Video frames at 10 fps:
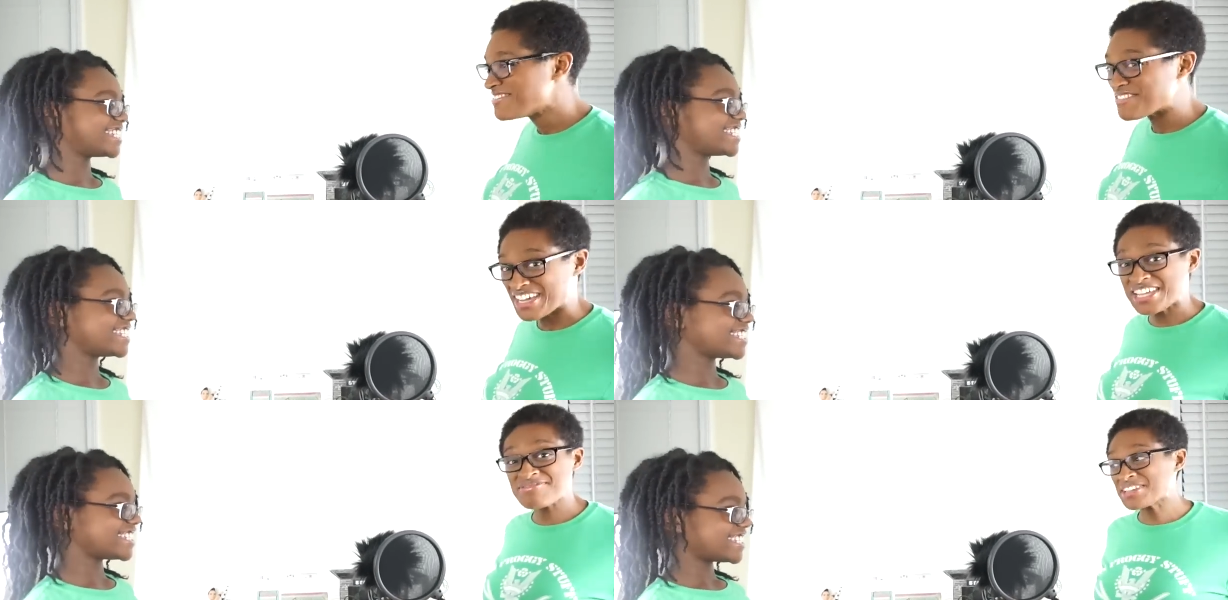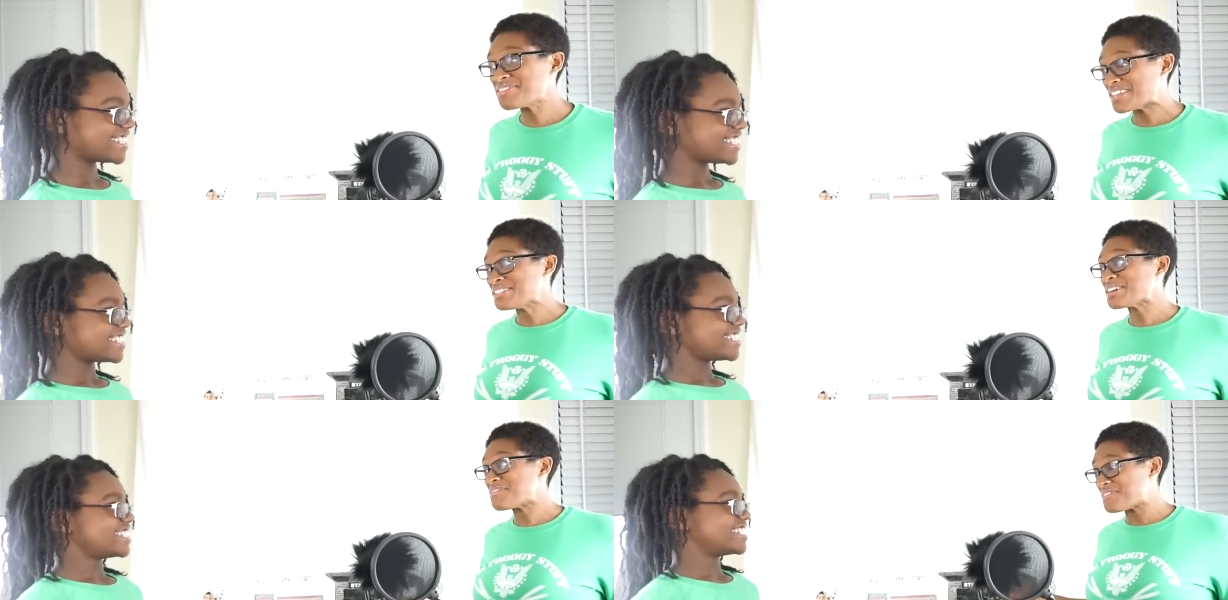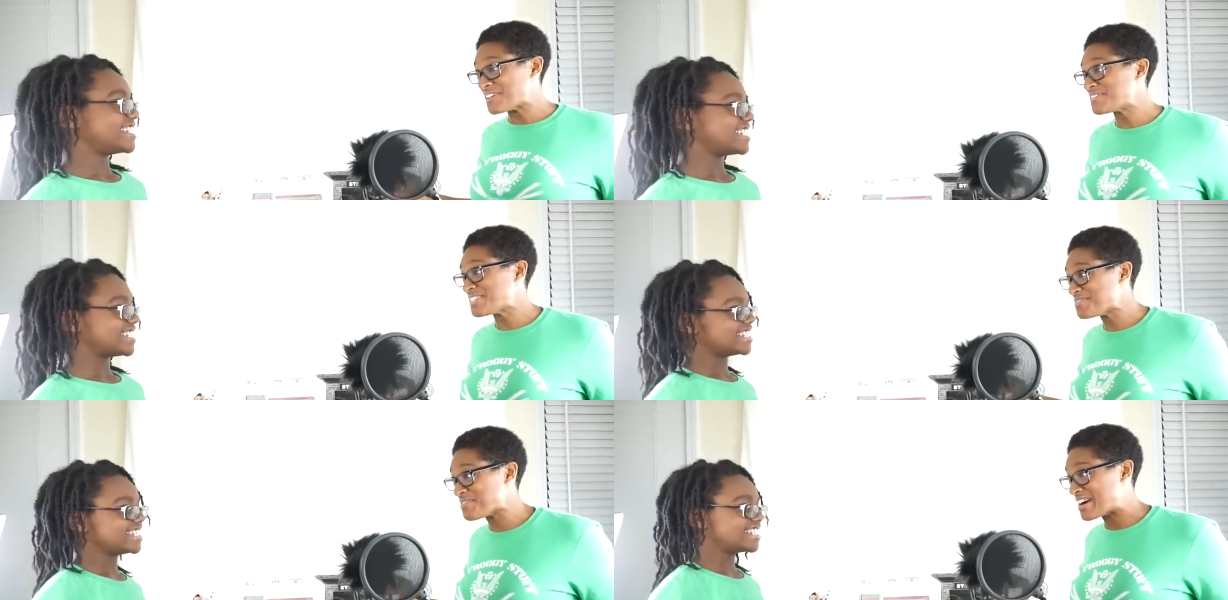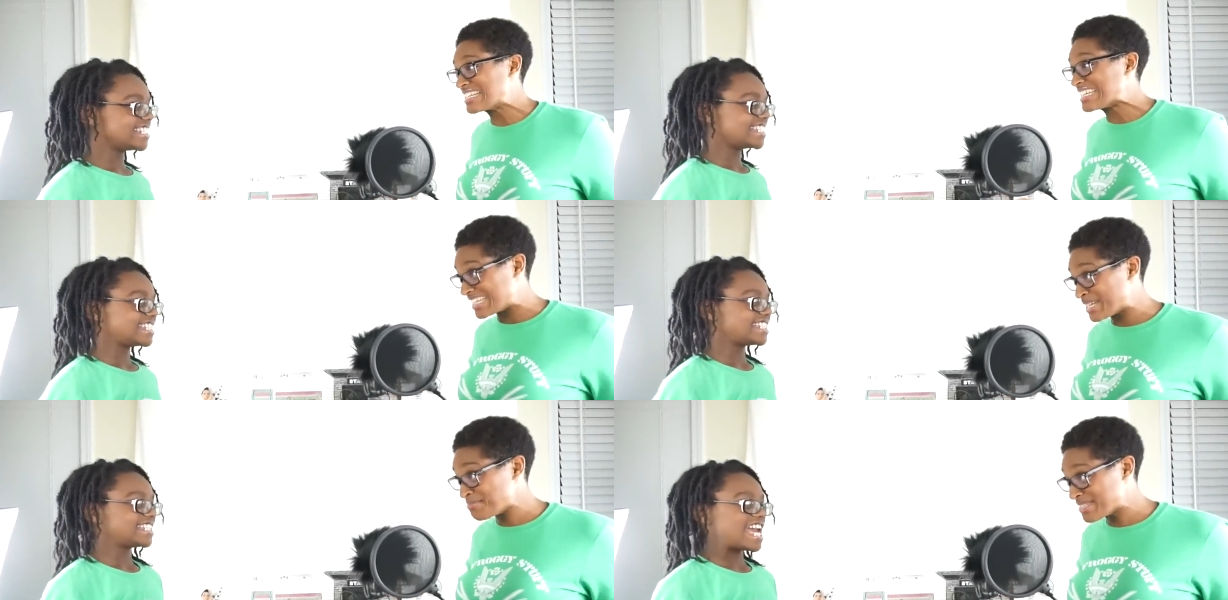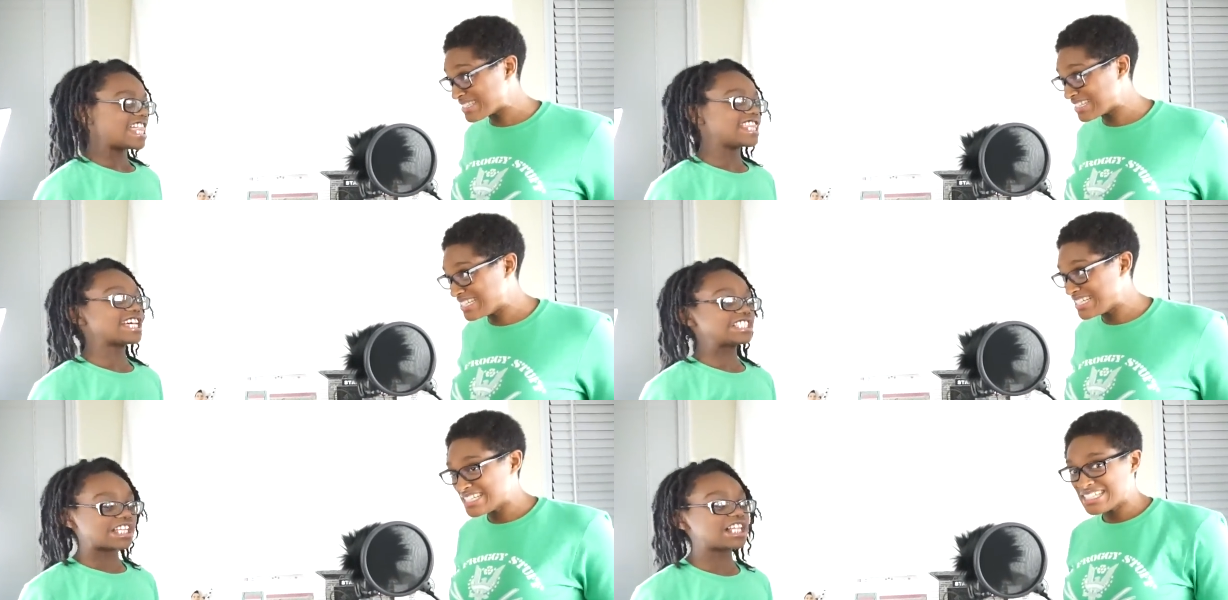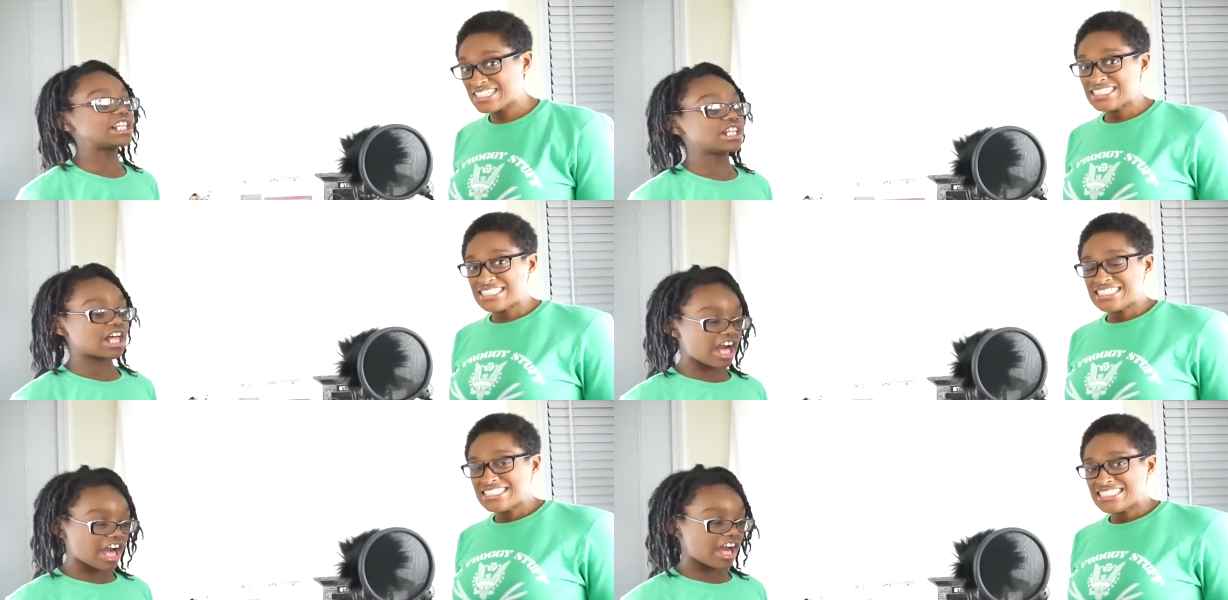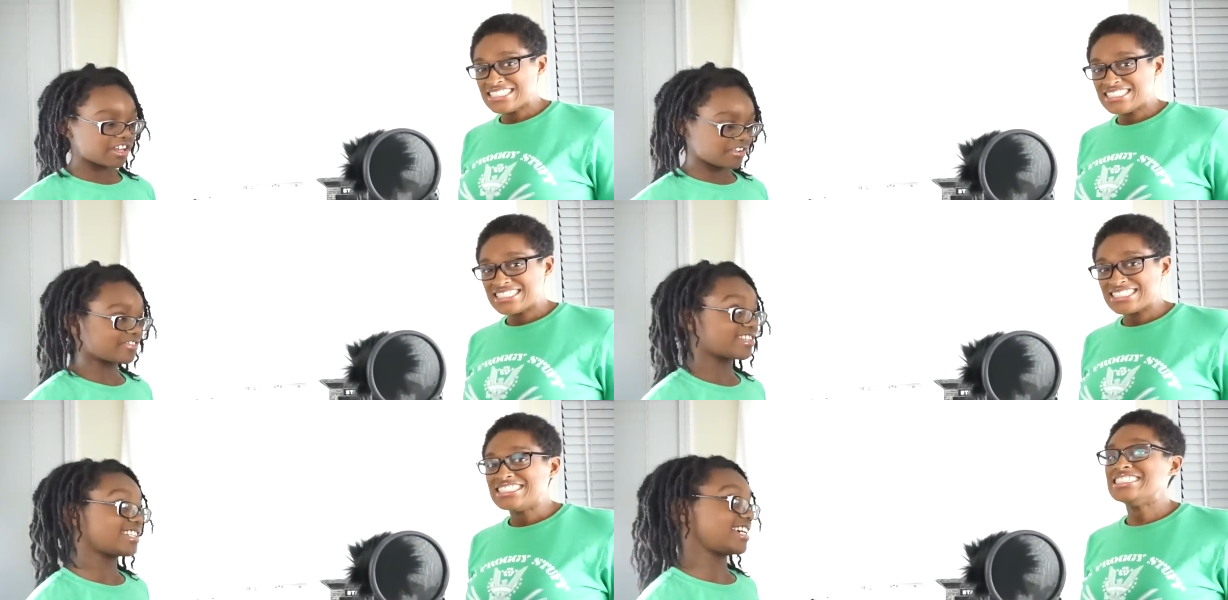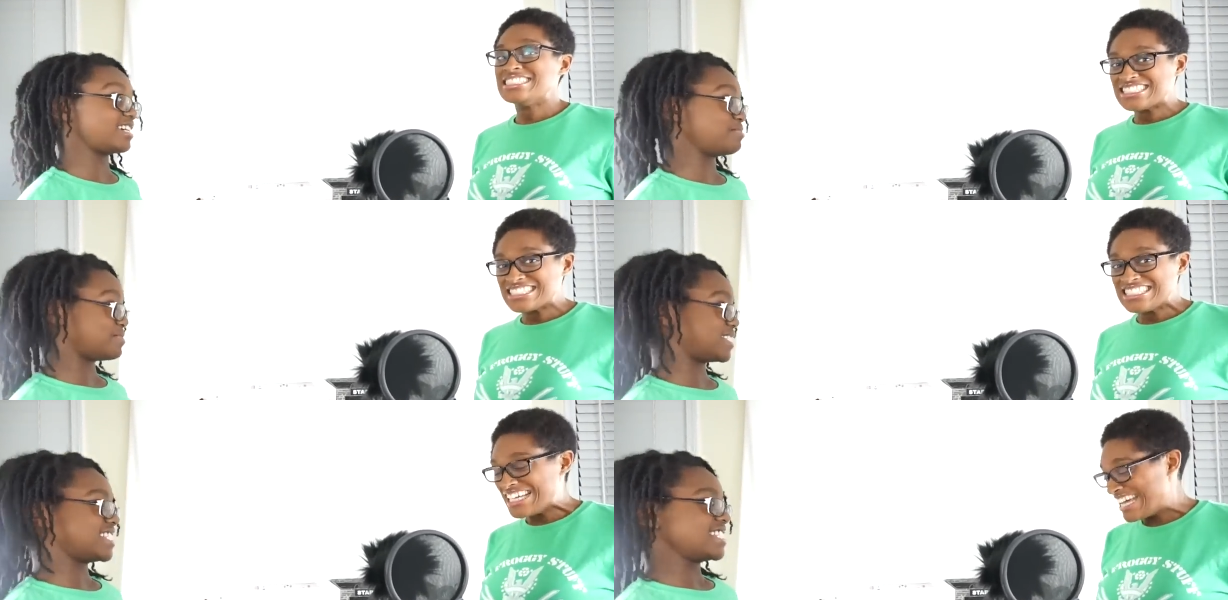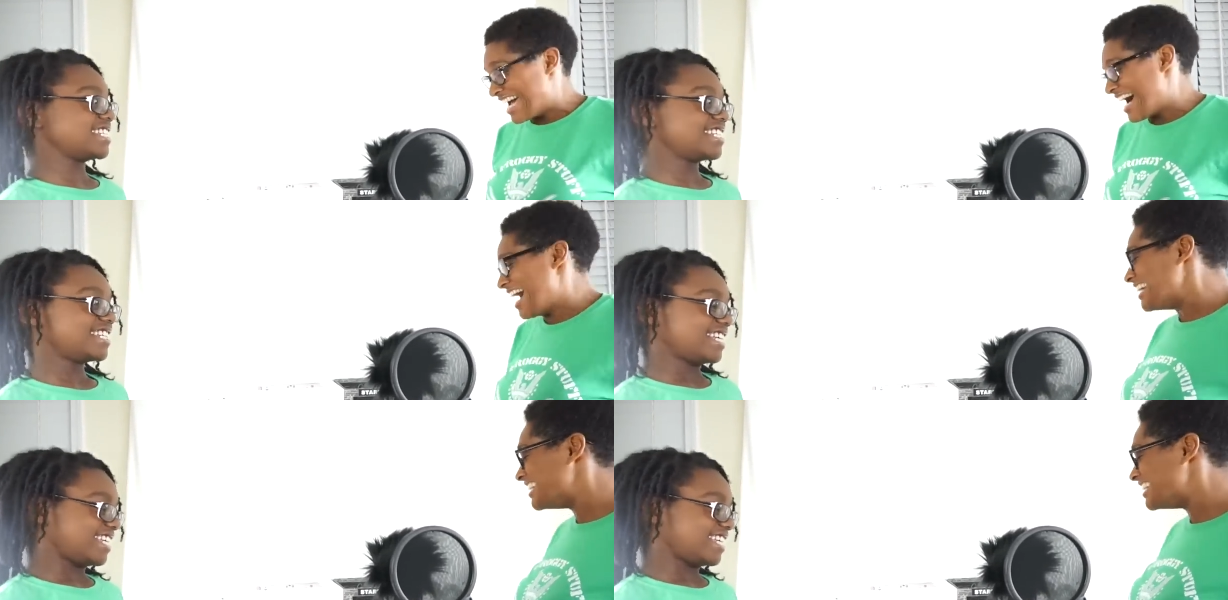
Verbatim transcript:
Speaker 1: But can you believe that took 51 clips?
Speaker 2: That's a lot of clips.
Speaker 1: Yeah.